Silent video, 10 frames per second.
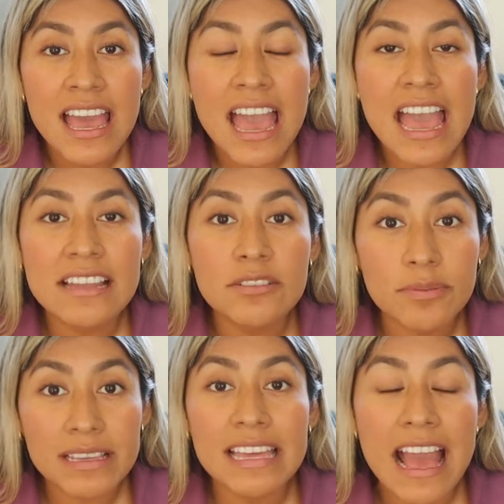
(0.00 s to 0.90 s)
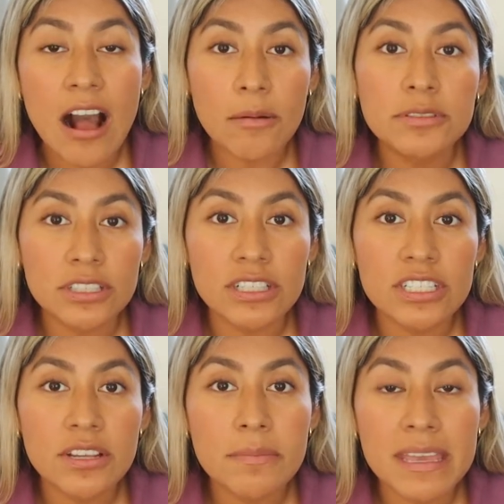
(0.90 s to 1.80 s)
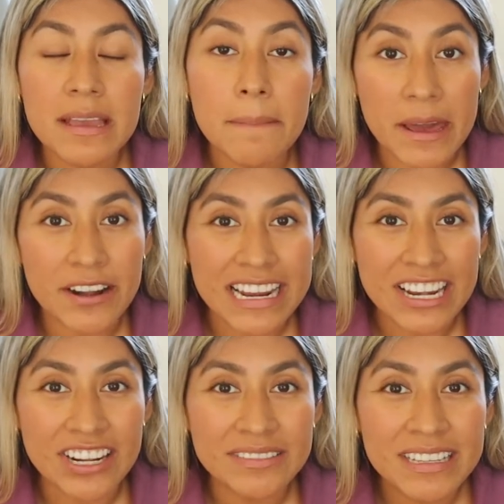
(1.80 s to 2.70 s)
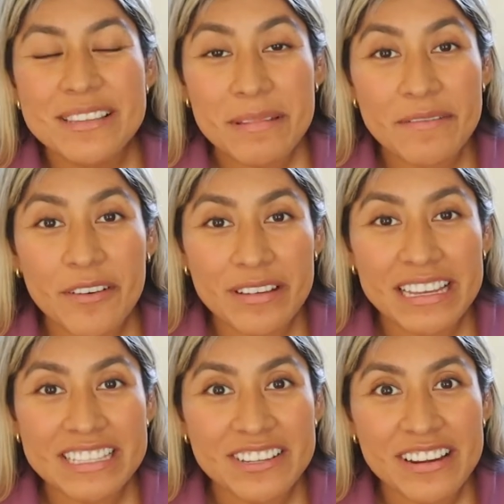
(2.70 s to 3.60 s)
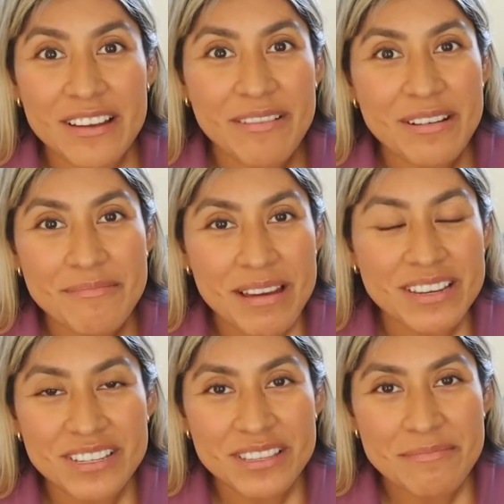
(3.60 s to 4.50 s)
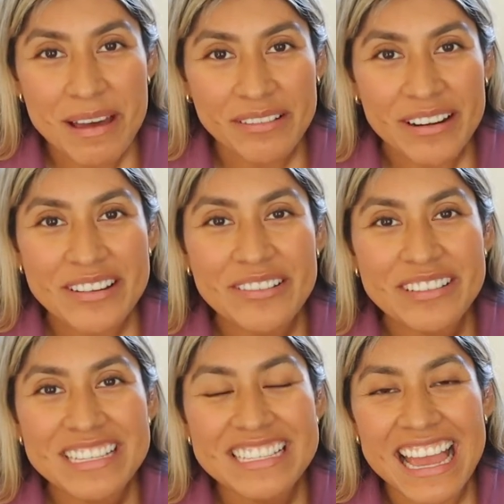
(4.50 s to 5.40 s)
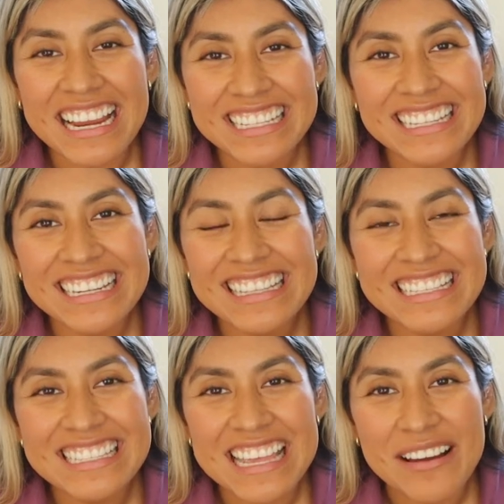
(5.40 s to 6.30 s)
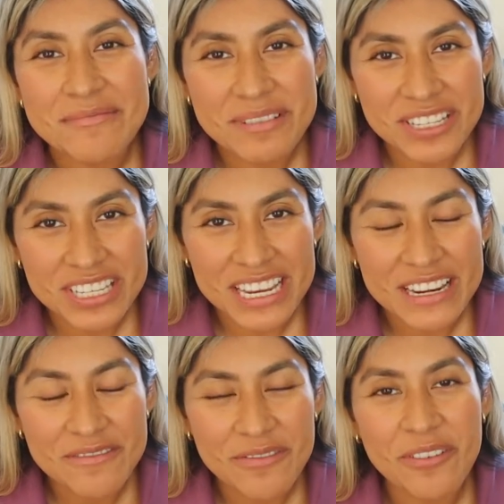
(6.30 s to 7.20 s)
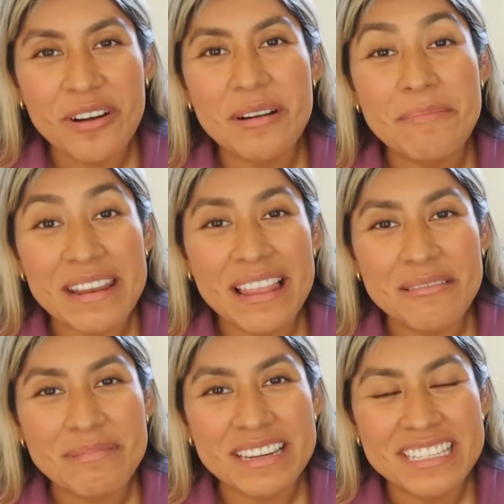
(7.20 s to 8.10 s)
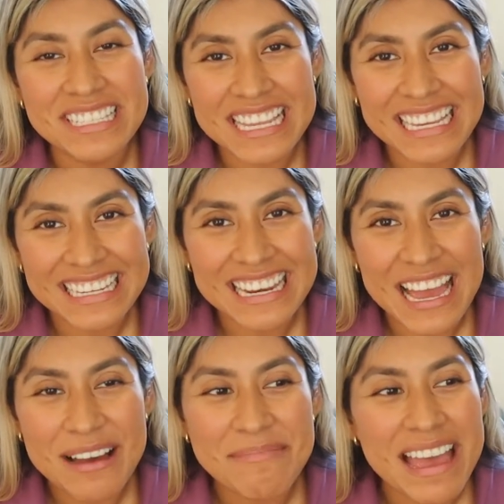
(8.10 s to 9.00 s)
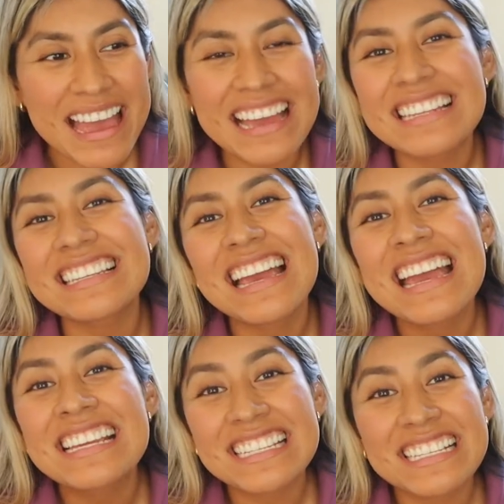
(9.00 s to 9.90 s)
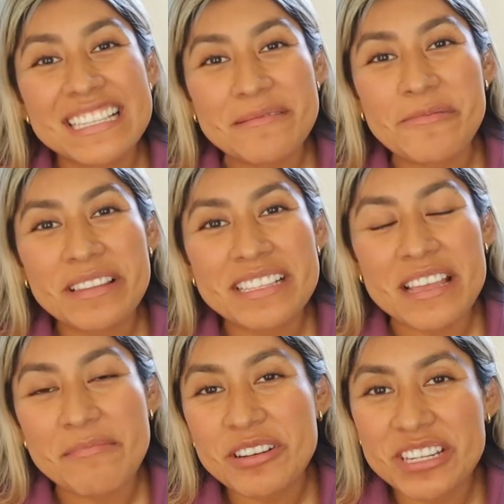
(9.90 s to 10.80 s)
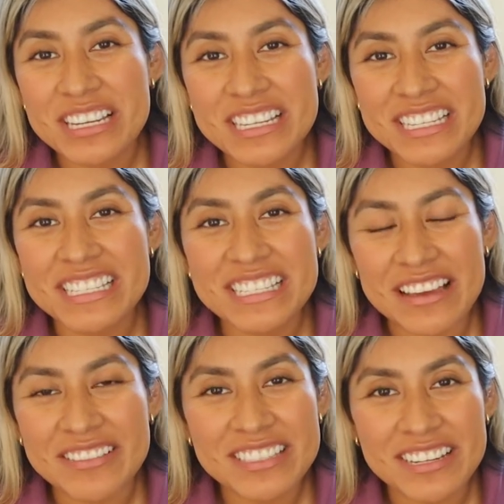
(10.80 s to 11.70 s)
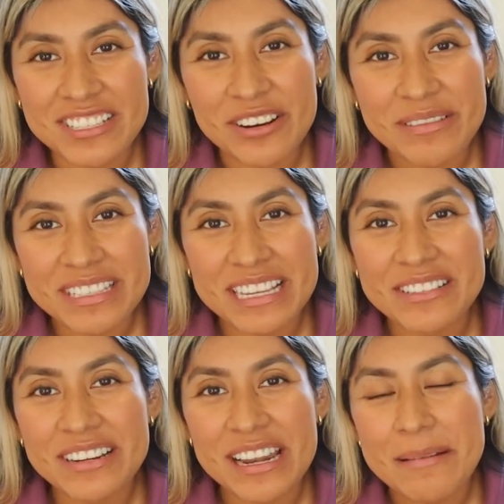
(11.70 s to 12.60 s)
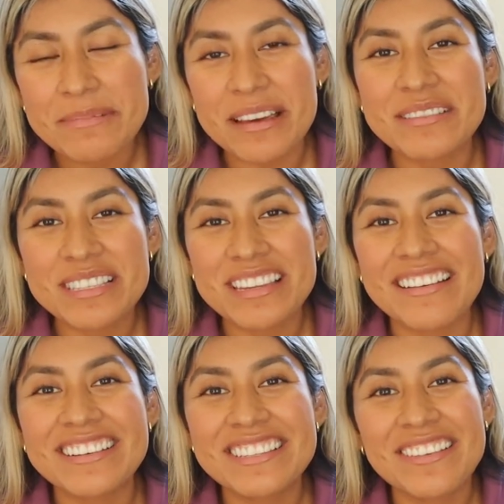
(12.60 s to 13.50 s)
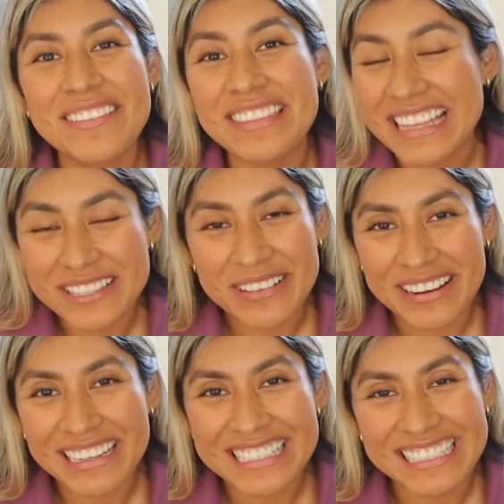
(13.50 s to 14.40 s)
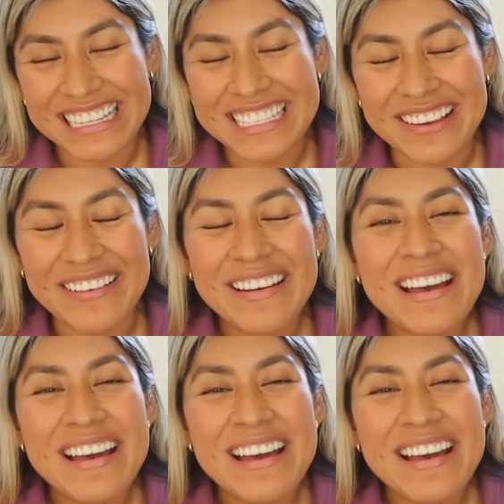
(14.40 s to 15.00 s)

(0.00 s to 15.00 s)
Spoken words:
and really helped her to be a better eater. So before we get started, I want to mention the background noise is actually the sound machine for Penelope. She's taking a nap and she sleeps with the sound machine. She's downstairs. She always takes her nap downstairs, so that's what you're listening to.